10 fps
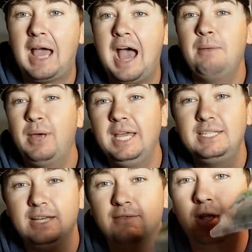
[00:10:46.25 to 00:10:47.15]
I pay
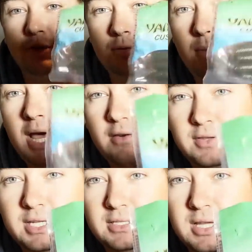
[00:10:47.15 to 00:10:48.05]
$7 a bag for
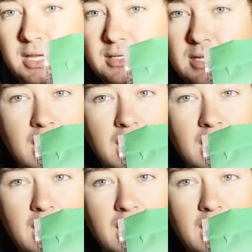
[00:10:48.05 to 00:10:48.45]
these things.